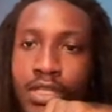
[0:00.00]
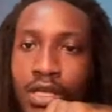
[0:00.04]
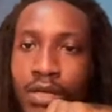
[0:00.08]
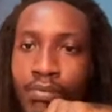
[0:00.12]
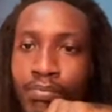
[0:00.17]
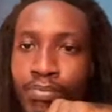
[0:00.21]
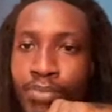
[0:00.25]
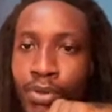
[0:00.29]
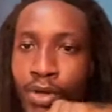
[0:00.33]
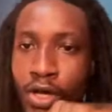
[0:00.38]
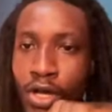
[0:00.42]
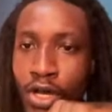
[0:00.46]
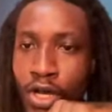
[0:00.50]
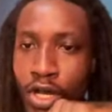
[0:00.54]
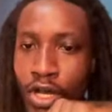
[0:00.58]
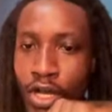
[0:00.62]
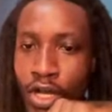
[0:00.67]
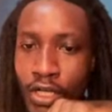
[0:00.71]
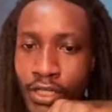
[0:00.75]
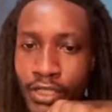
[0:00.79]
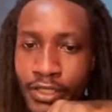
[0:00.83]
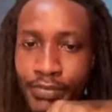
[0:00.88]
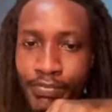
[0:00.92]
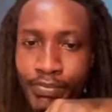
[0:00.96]

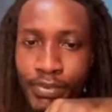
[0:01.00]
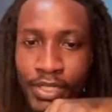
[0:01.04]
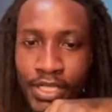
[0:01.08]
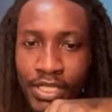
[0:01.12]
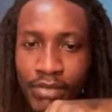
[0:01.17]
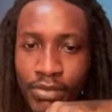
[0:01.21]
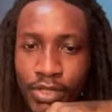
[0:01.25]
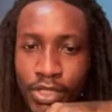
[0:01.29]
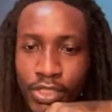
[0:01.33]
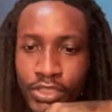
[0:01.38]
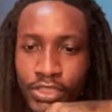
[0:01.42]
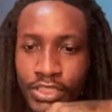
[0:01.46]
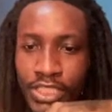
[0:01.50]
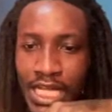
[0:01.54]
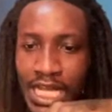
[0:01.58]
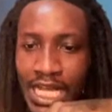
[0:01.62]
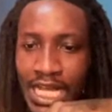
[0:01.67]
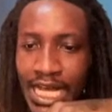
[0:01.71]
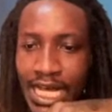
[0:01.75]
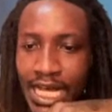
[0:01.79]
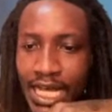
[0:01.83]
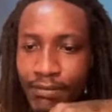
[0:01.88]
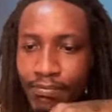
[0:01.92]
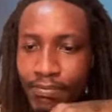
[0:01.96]
but pretty much I
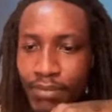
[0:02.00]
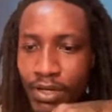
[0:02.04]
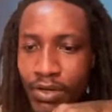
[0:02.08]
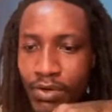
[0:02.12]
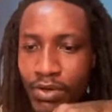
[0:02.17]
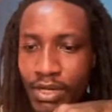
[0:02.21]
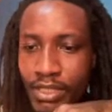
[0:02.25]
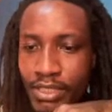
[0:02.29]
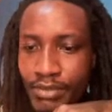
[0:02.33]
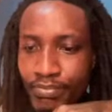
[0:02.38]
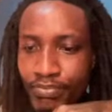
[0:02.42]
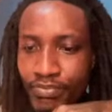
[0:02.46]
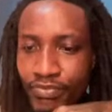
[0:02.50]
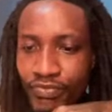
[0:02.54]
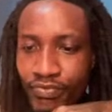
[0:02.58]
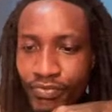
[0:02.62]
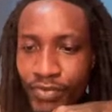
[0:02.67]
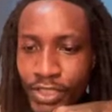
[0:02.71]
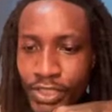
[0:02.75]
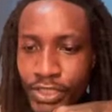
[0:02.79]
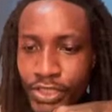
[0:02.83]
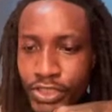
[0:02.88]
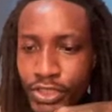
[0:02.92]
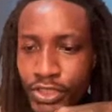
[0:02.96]
had power
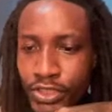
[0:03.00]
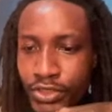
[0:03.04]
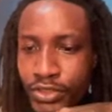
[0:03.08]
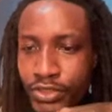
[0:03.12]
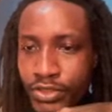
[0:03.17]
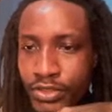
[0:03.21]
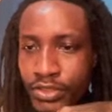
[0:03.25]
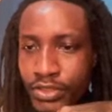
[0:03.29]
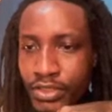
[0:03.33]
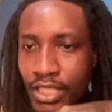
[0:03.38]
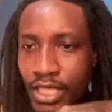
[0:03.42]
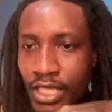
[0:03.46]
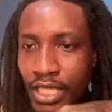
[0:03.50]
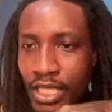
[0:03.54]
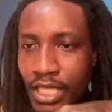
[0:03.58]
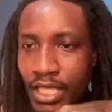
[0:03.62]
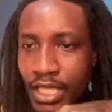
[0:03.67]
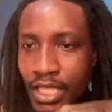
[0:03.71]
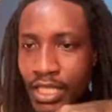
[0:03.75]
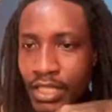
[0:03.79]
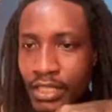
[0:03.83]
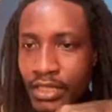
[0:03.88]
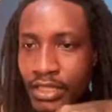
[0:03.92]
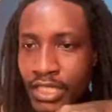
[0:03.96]
issues
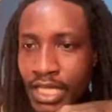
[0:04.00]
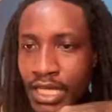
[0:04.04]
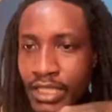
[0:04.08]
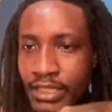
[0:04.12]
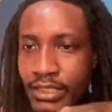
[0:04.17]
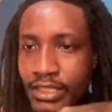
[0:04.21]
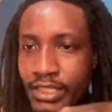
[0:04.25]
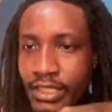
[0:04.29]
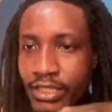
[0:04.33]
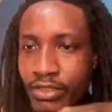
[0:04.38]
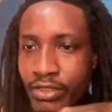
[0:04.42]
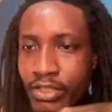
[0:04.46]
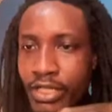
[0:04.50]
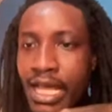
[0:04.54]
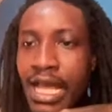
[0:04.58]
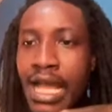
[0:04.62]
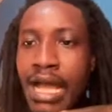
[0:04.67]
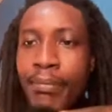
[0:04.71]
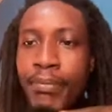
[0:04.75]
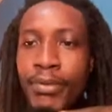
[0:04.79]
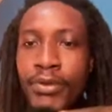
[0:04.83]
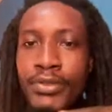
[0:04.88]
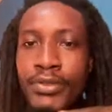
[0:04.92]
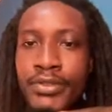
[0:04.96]
and that did not
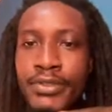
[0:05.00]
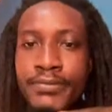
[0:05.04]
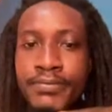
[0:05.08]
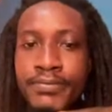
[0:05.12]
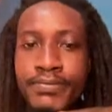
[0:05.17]
happen.